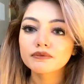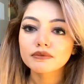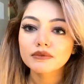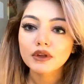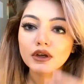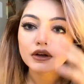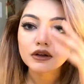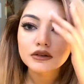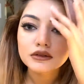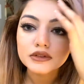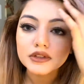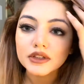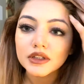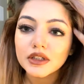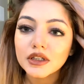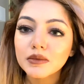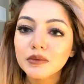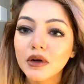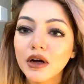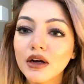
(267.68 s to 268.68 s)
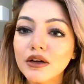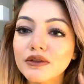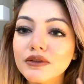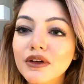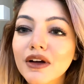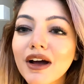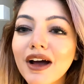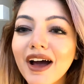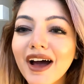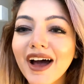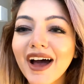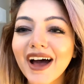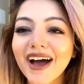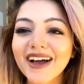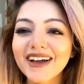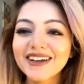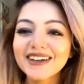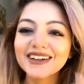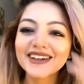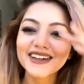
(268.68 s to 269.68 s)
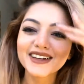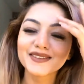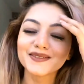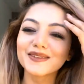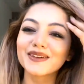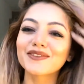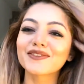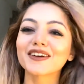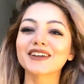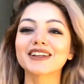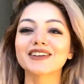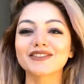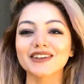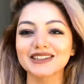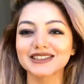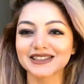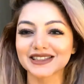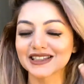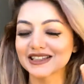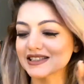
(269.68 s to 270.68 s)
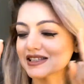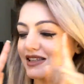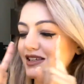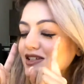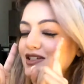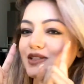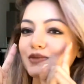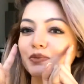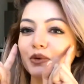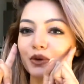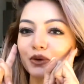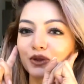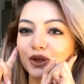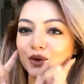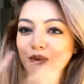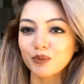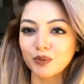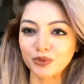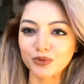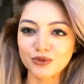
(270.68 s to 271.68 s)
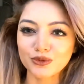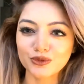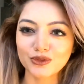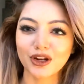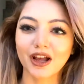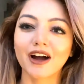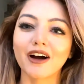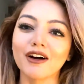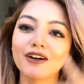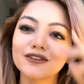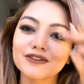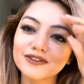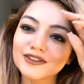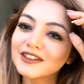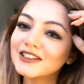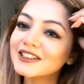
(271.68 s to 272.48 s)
Oh, did they come off? It'd be funny if I sneeze and they just both like off.